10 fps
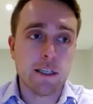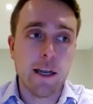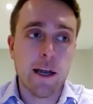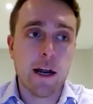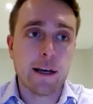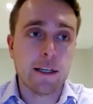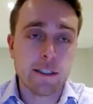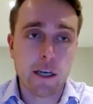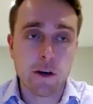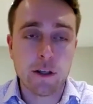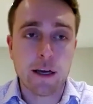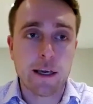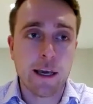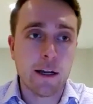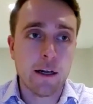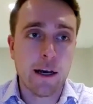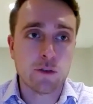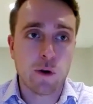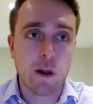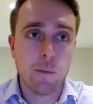and I can tell you that Canada
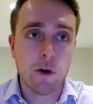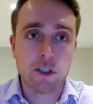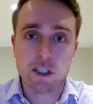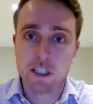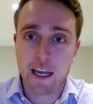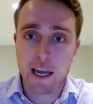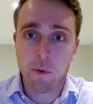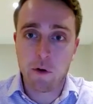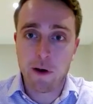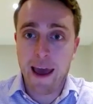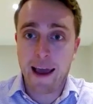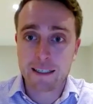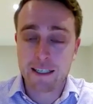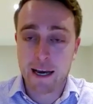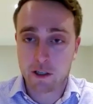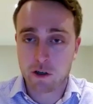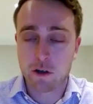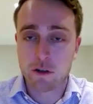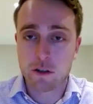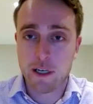has one of the most sustainable ag
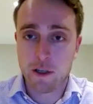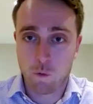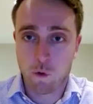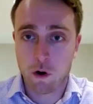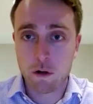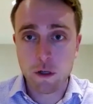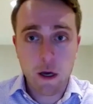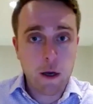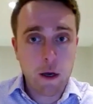sectors in the world.